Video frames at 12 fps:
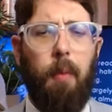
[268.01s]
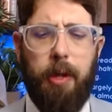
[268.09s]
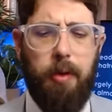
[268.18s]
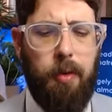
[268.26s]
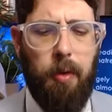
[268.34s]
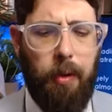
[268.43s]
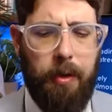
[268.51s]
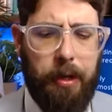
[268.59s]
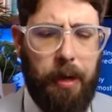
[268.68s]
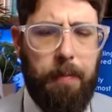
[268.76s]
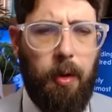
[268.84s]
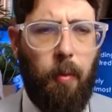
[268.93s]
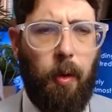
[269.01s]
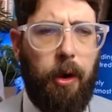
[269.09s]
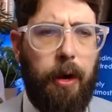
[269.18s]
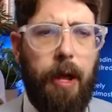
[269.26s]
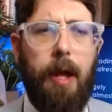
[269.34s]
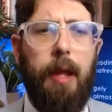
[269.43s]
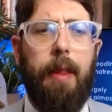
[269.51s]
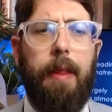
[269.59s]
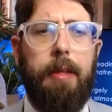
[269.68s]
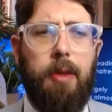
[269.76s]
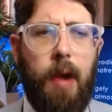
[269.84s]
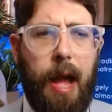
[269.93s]
What do you do when you come to a word
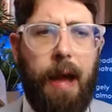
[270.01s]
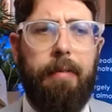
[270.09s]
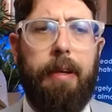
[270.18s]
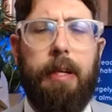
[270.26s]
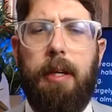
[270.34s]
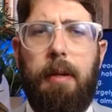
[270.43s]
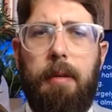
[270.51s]
that you haven't